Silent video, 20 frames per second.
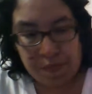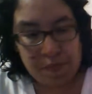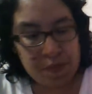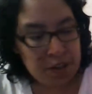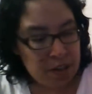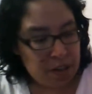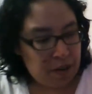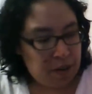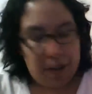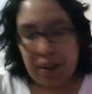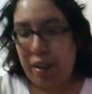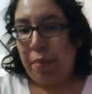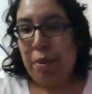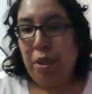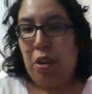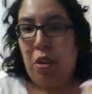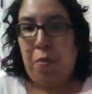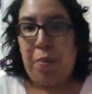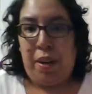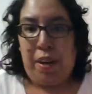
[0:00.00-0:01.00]
So I'm
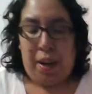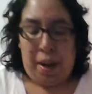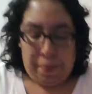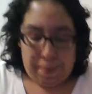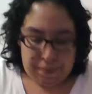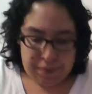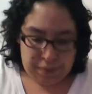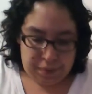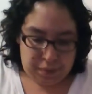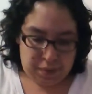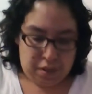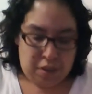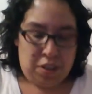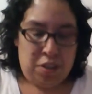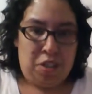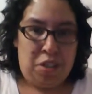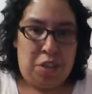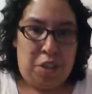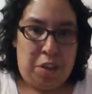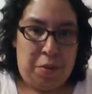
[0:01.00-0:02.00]
going to open it up and
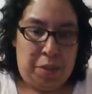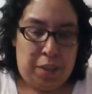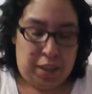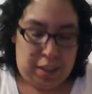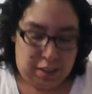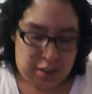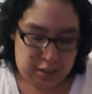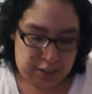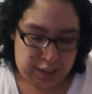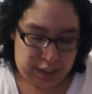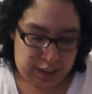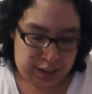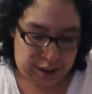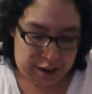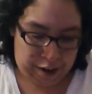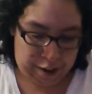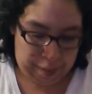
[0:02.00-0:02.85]
show you what it looks like.